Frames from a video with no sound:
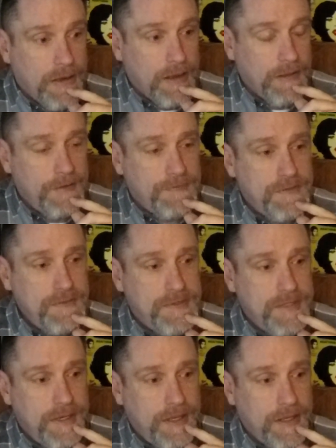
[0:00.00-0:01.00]
I left Sioux
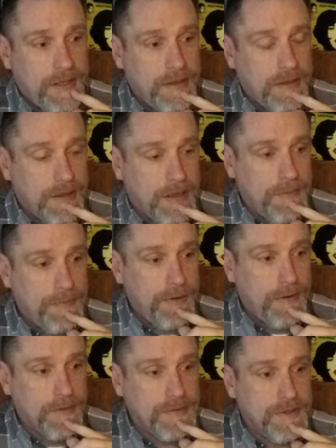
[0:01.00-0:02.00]
City a couple
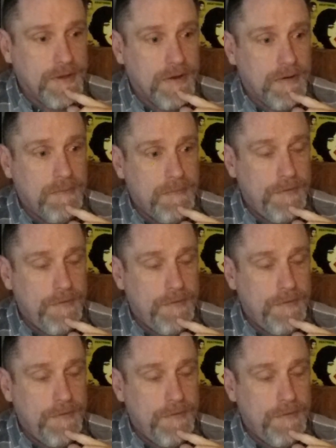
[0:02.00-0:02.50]
years ago,